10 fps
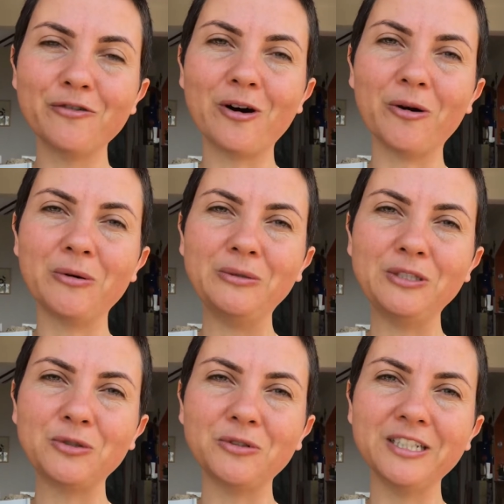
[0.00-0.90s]
for our
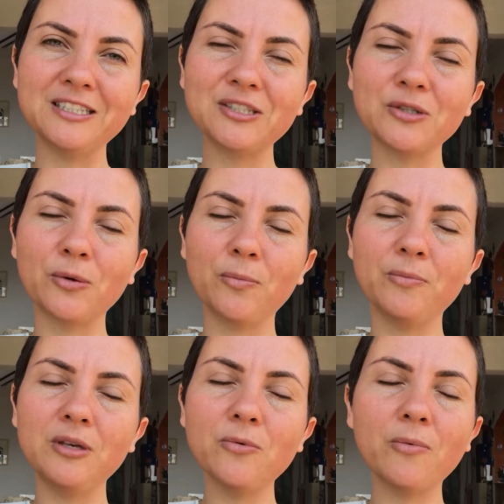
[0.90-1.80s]
retreat. So
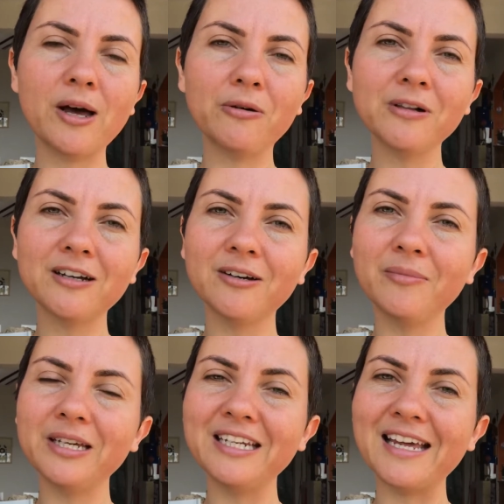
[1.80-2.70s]
be
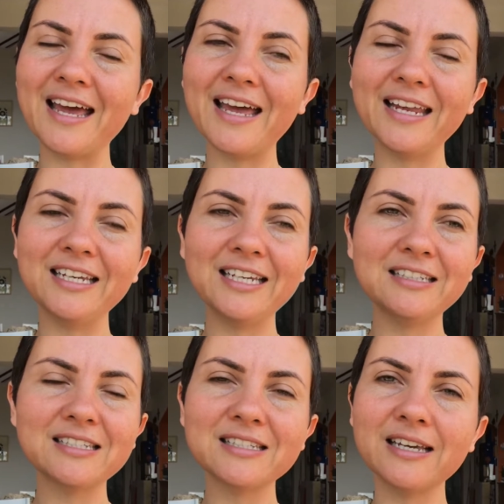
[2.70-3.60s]
welcome in
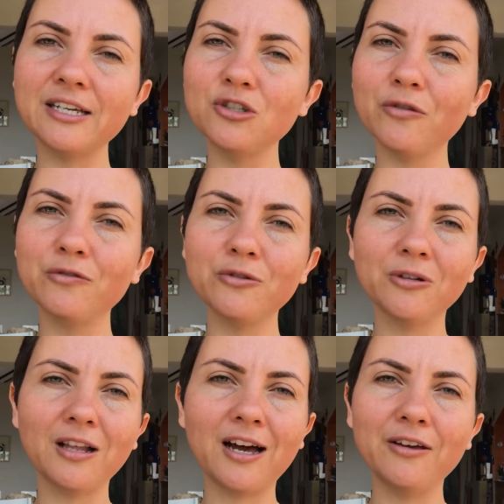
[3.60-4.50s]
any stage of your
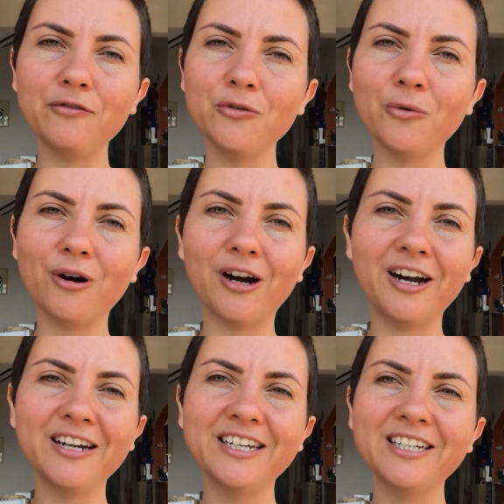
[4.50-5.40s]
life you
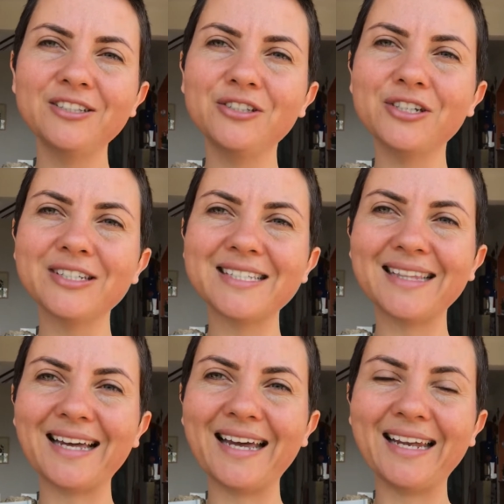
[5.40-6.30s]
are just
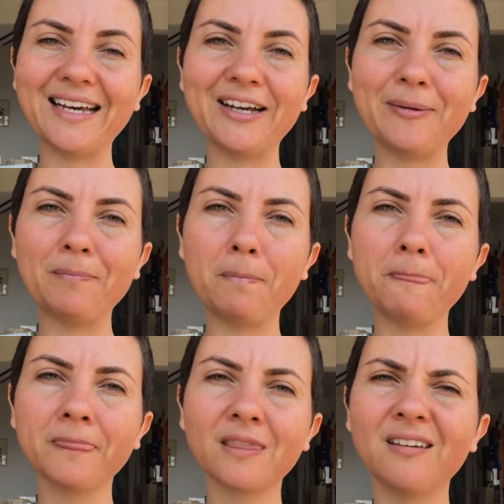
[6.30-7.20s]
let um,